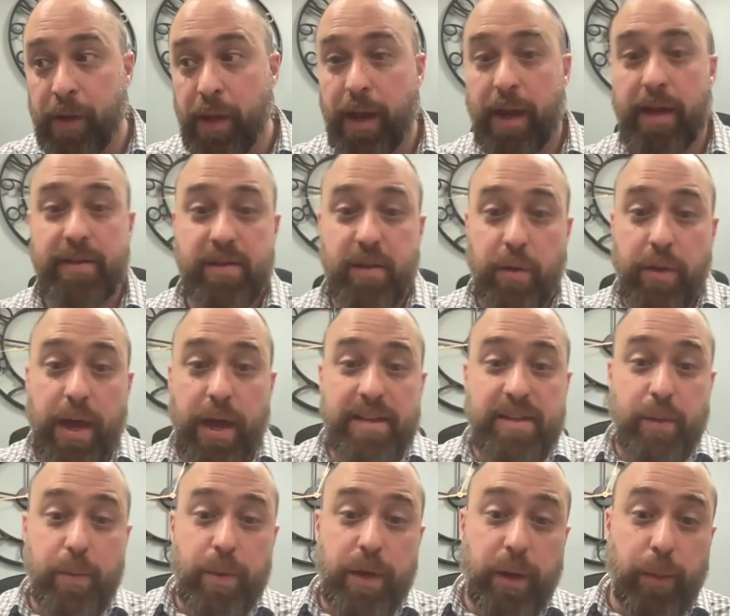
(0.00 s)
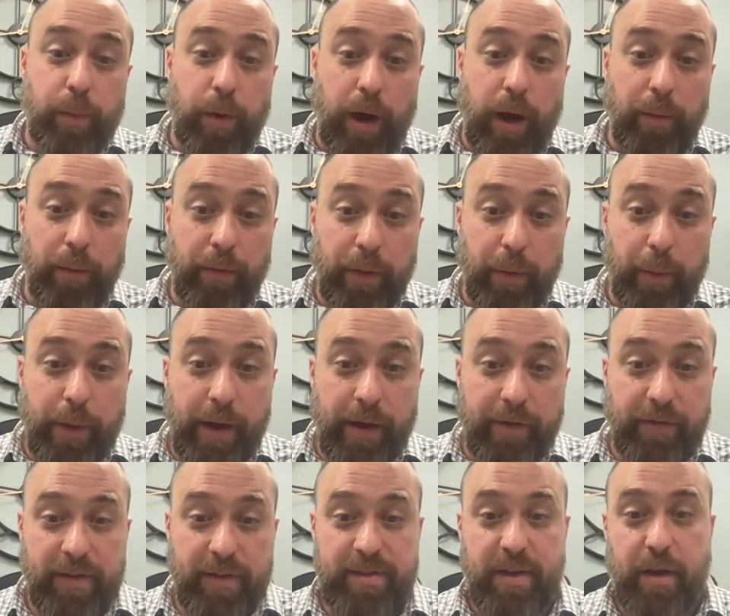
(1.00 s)
And so that's a big problem that we
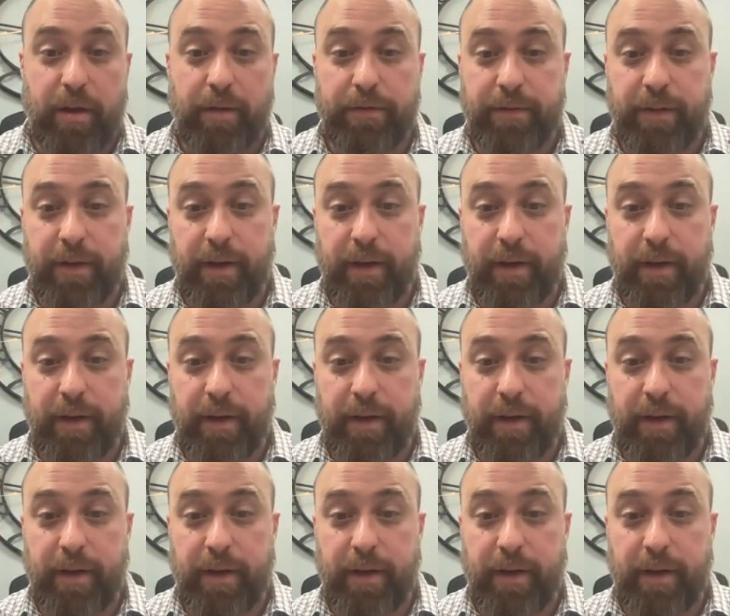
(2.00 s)
have to solve.